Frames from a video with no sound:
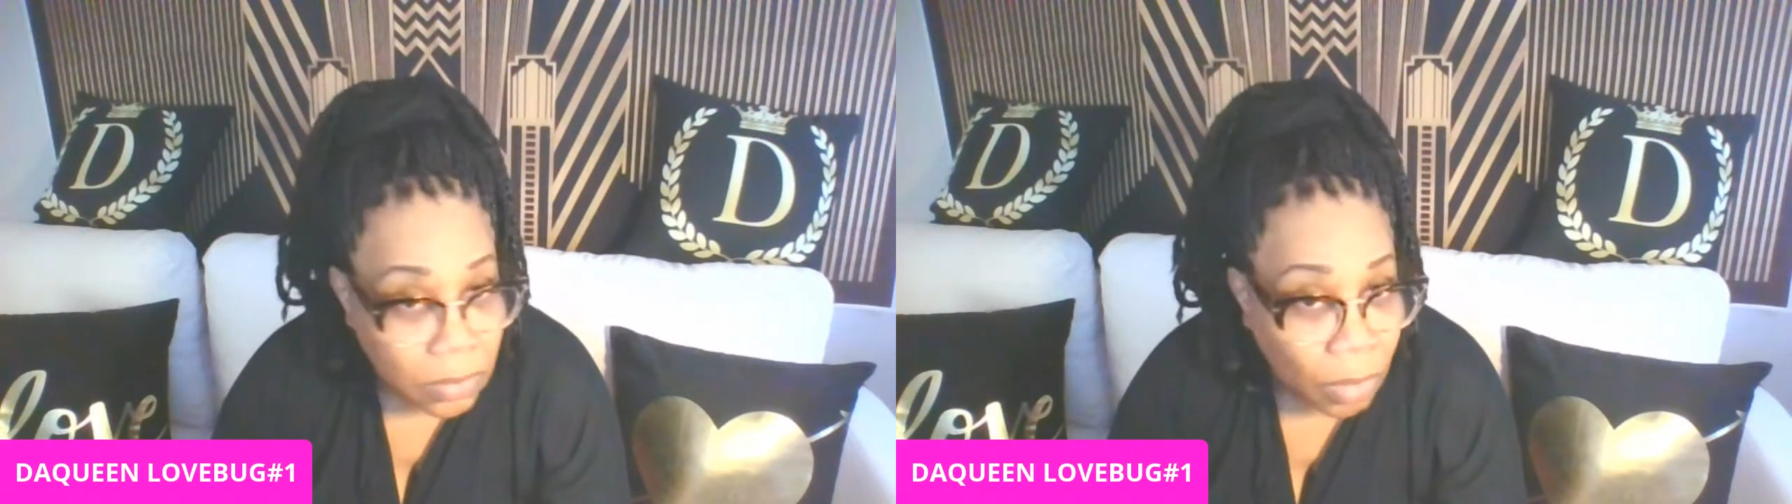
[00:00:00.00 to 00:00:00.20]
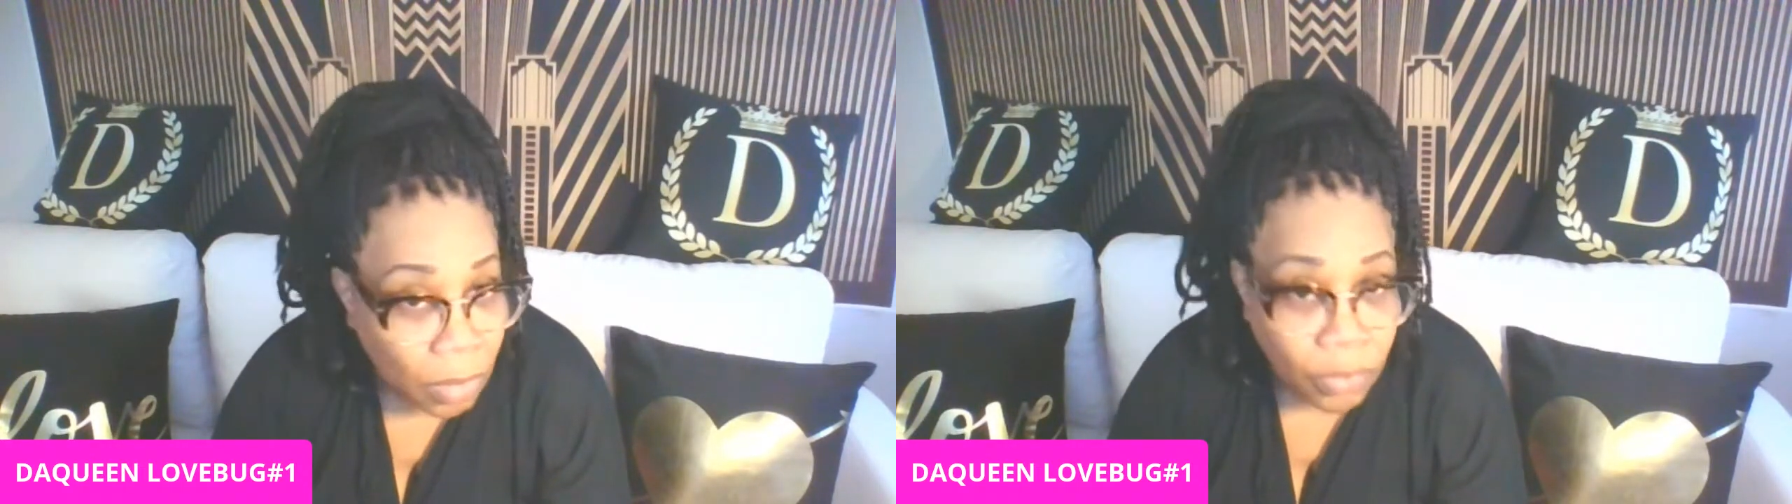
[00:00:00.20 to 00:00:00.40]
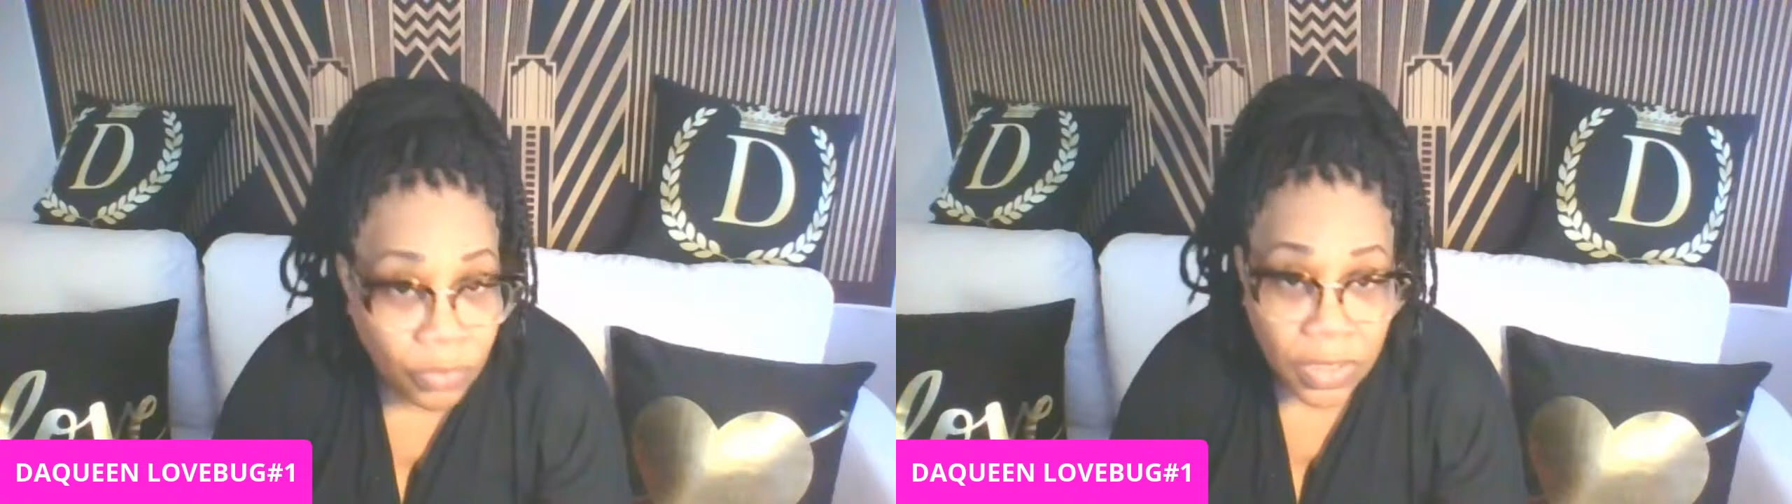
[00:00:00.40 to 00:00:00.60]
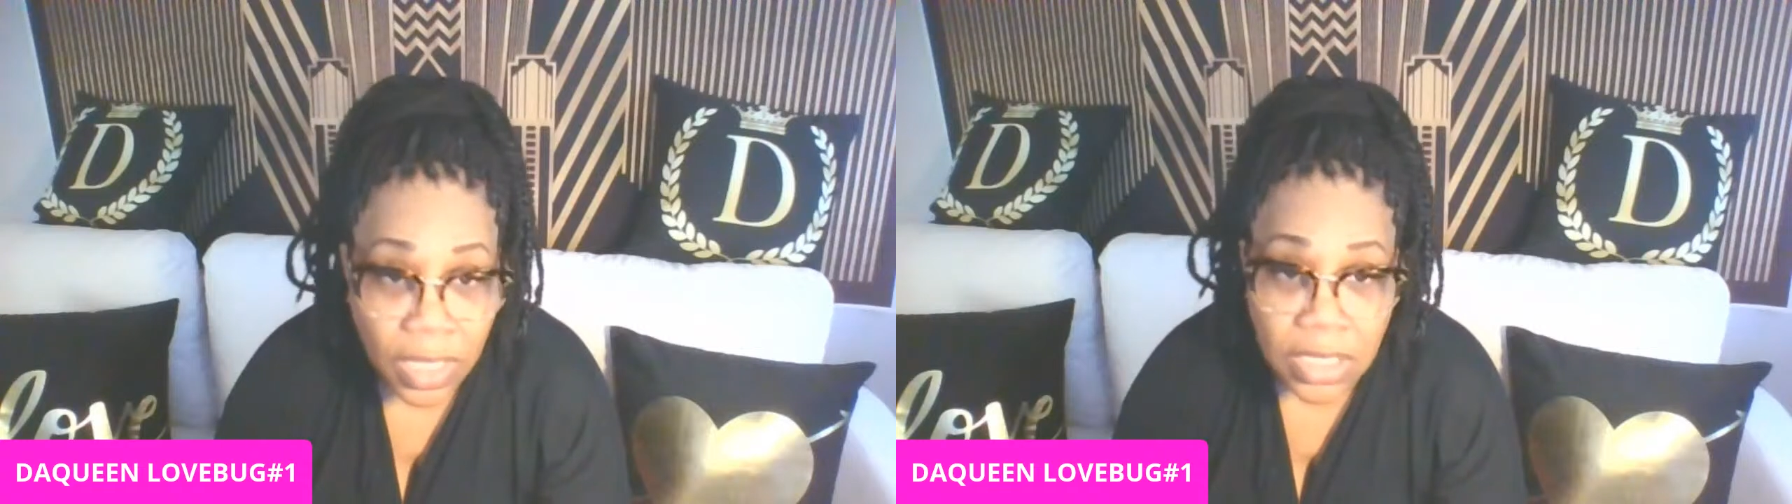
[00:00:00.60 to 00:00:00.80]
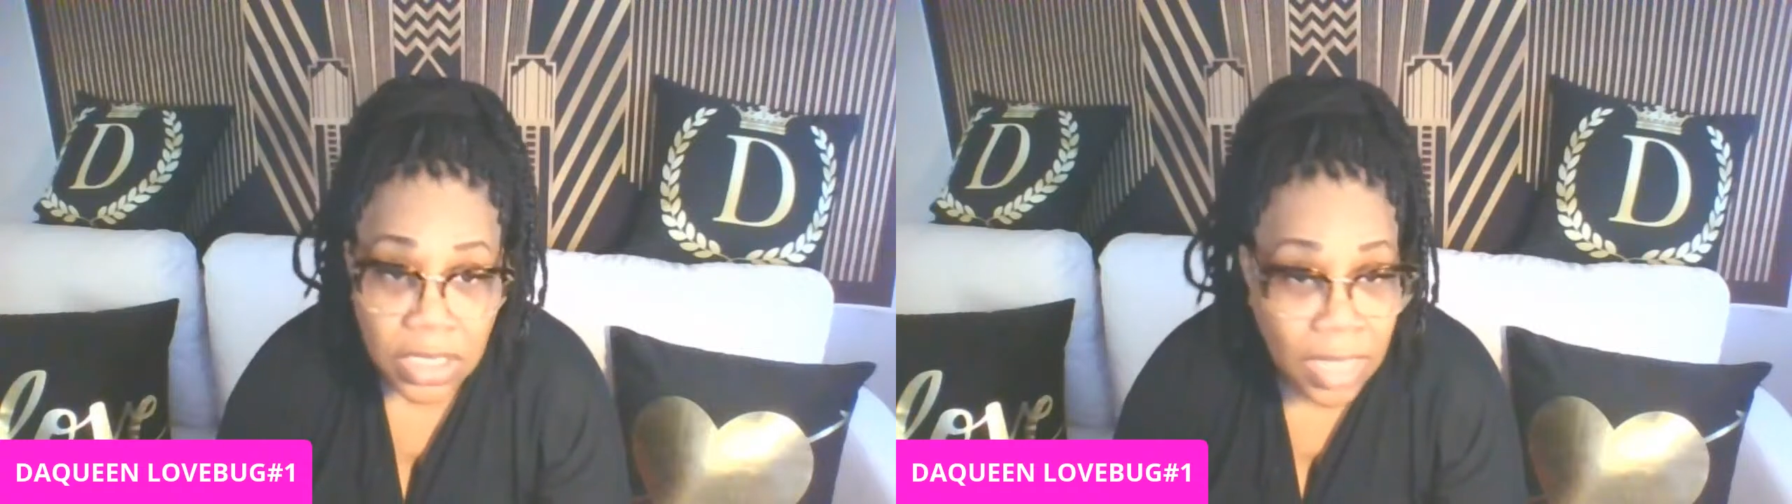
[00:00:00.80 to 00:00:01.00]

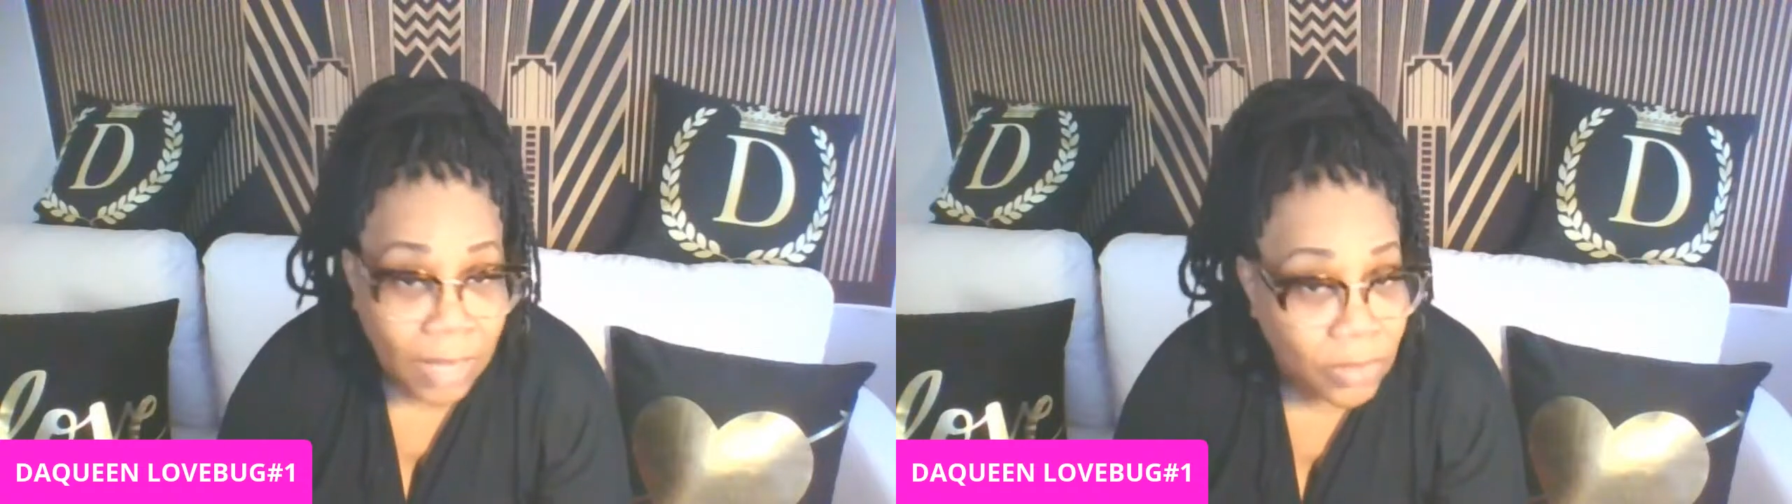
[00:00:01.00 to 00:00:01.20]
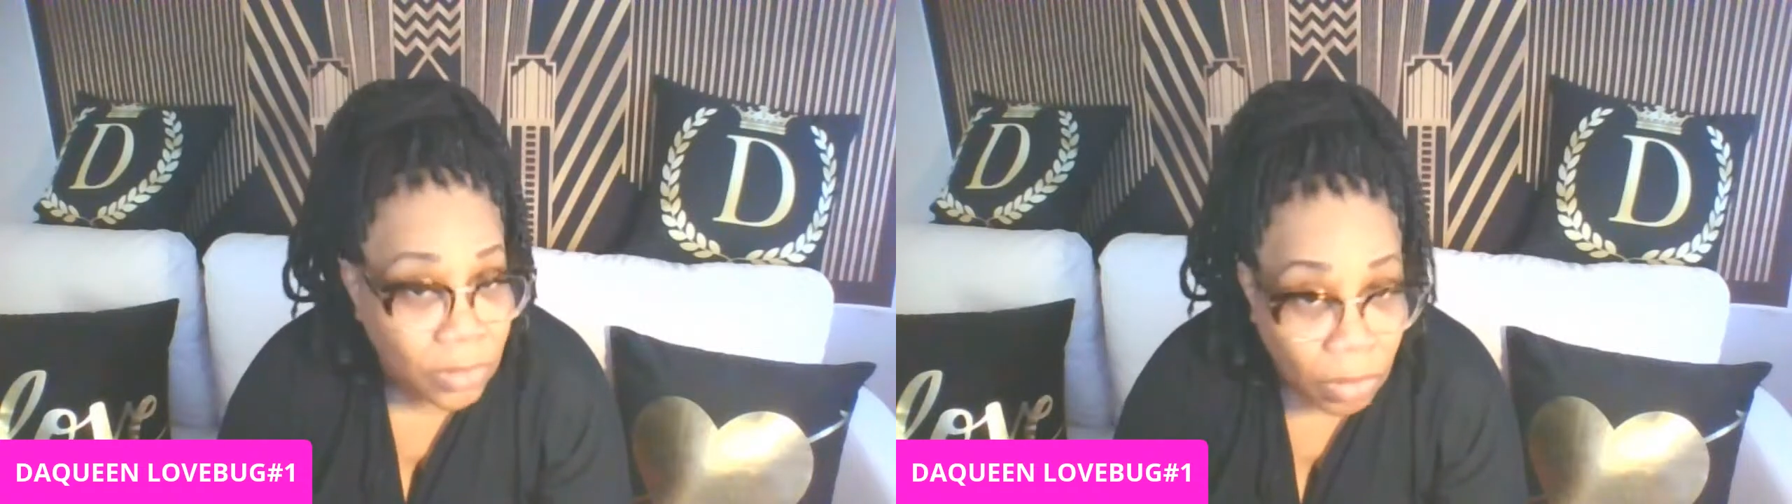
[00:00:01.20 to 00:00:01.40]
notification after